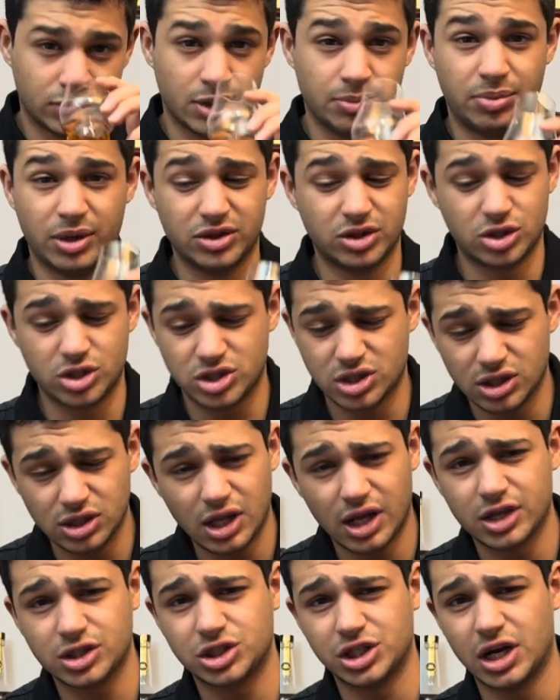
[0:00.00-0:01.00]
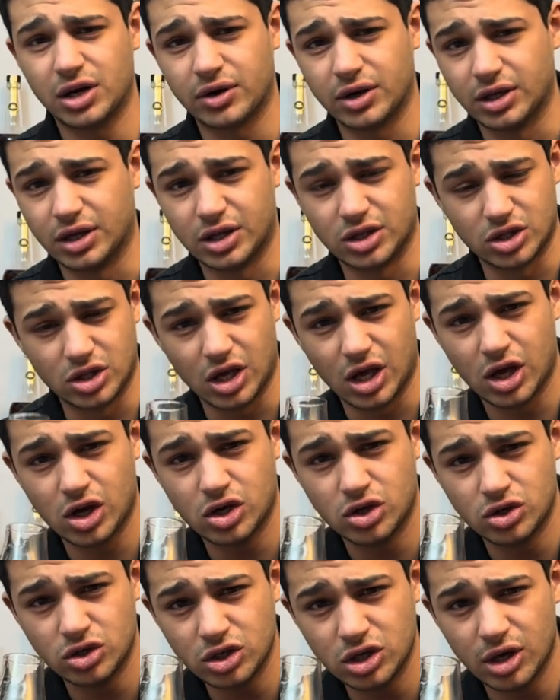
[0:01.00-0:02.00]
But there's still a lot of cherry and a
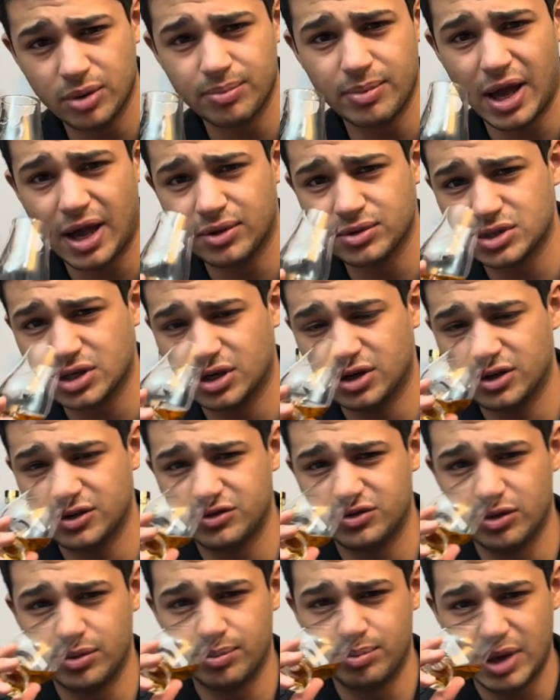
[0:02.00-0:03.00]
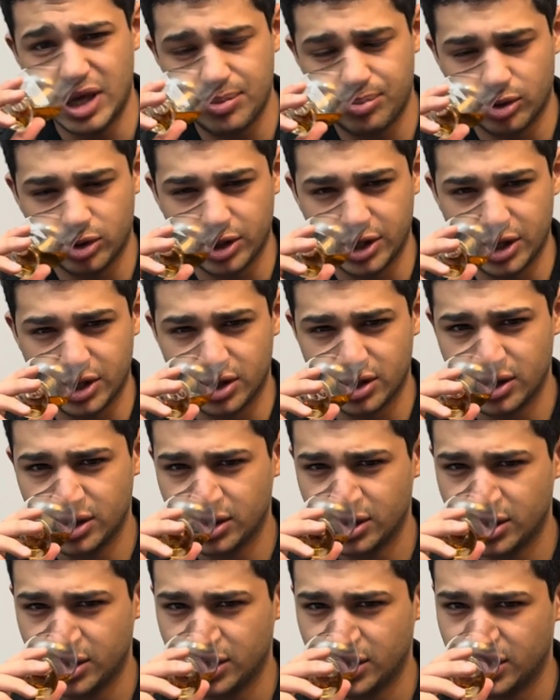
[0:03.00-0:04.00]
good amount of maple here.
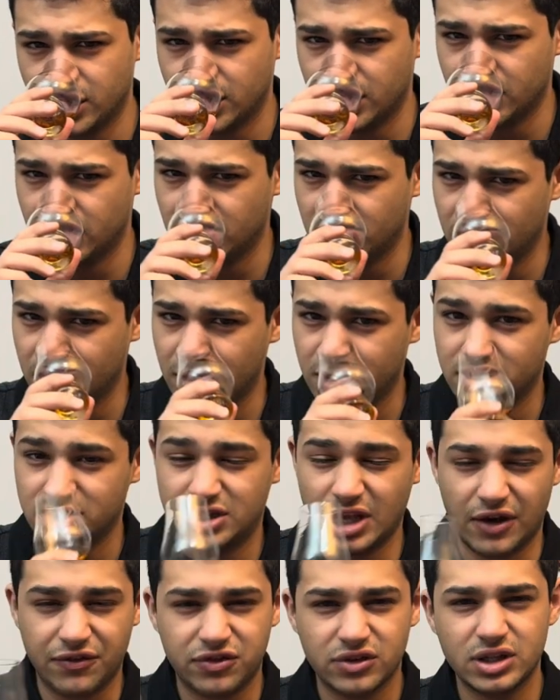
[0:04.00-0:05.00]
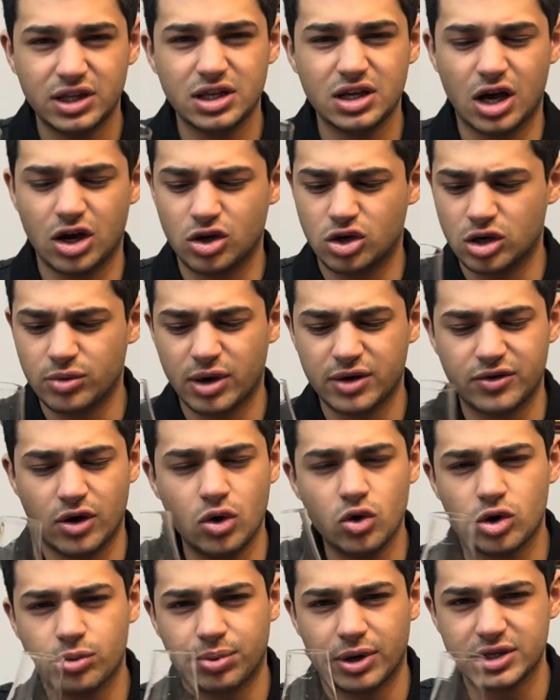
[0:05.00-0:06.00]
Definitely a good amount of
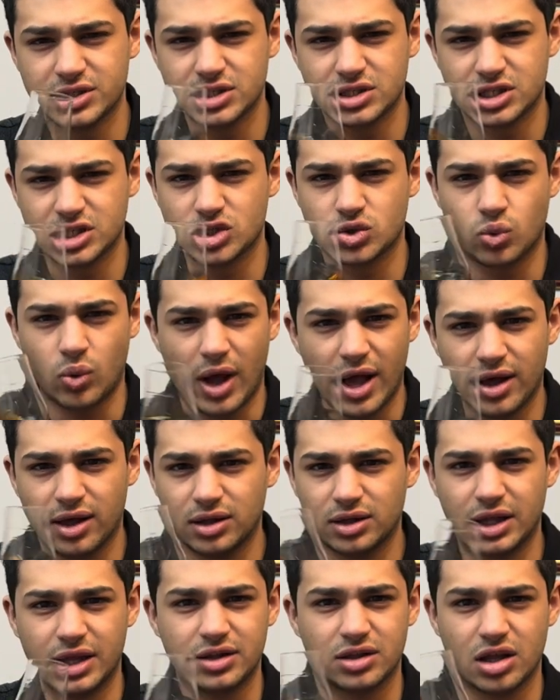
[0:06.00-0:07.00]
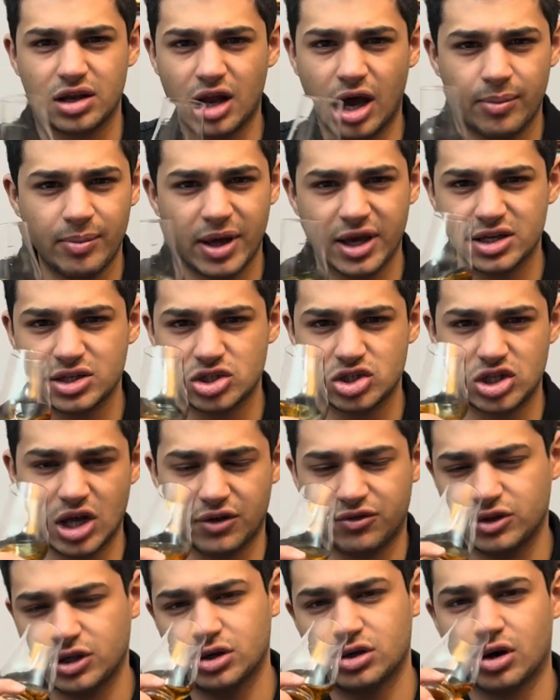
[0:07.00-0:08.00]
oak presence as well, and the nutmeg is
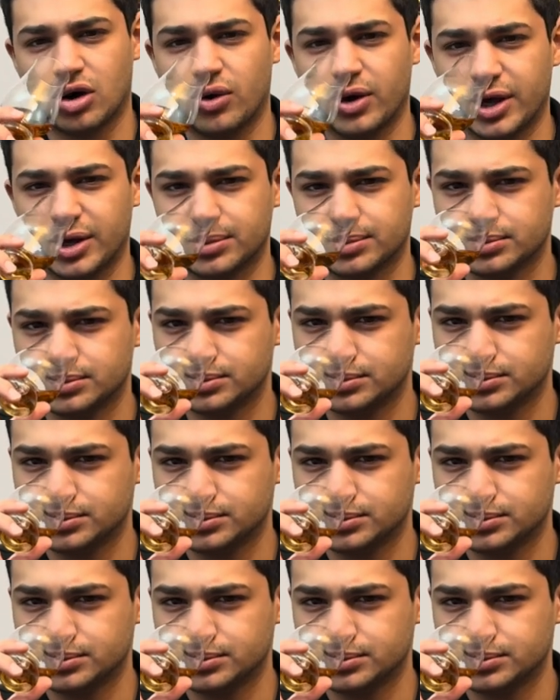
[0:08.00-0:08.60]
definitely growing.